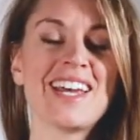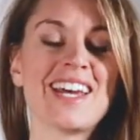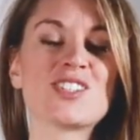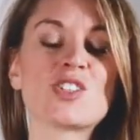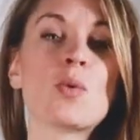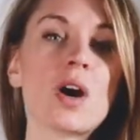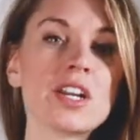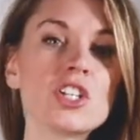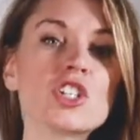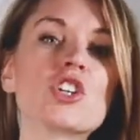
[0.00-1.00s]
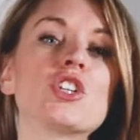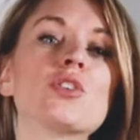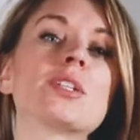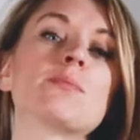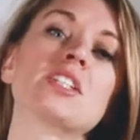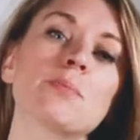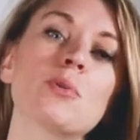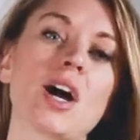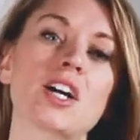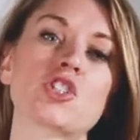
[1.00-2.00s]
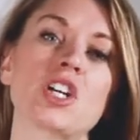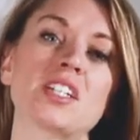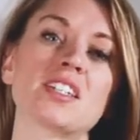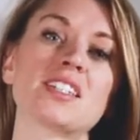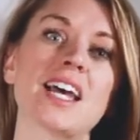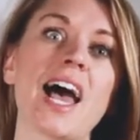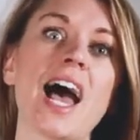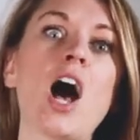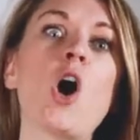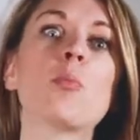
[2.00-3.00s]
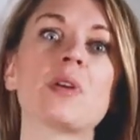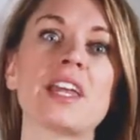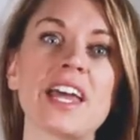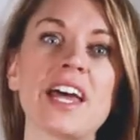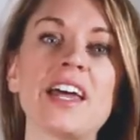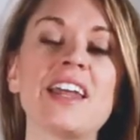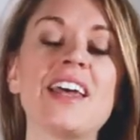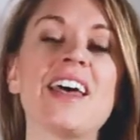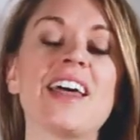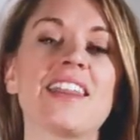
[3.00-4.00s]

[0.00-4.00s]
and so I wanted to show you some simple exercises to help get